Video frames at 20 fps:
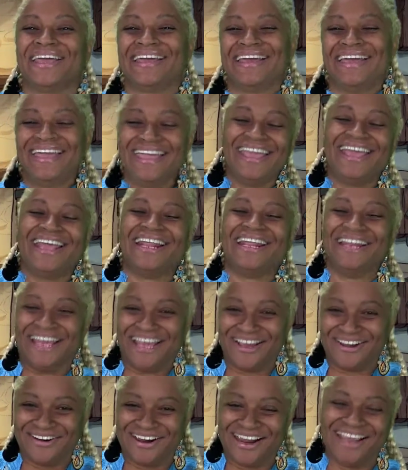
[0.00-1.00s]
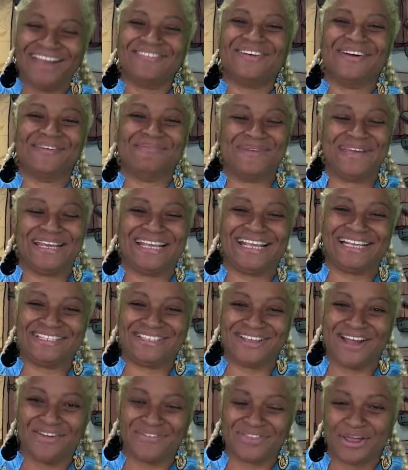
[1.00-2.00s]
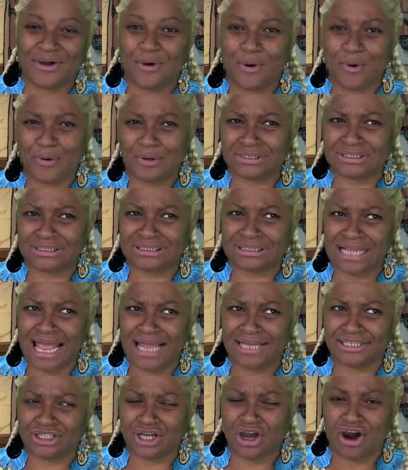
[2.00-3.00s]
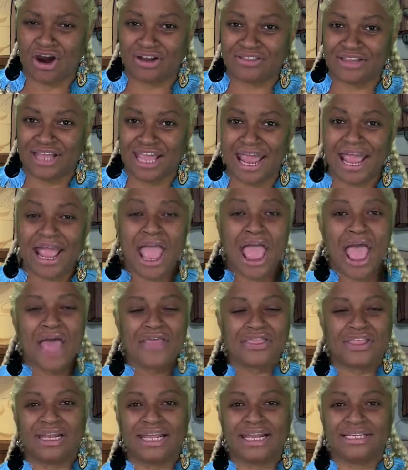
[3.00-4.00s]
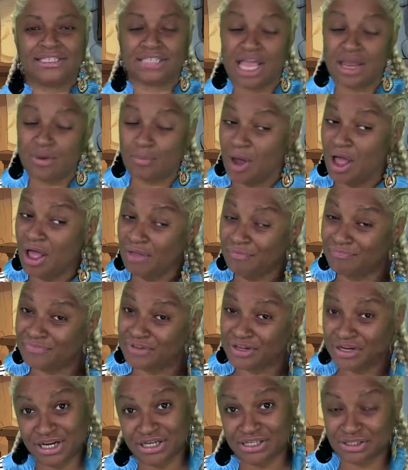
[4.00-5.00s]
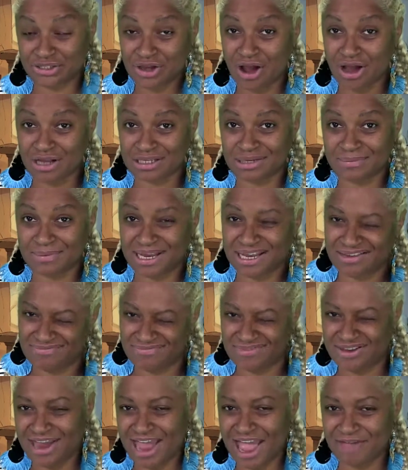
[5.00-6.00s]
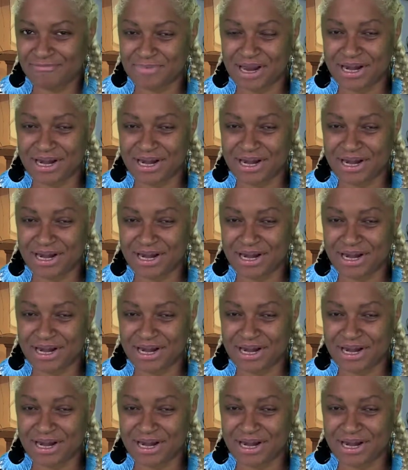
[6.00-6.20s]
Isn't that great? When Bean gets off the horse/car thing, the lady's like, well, you need to talk to me. You have my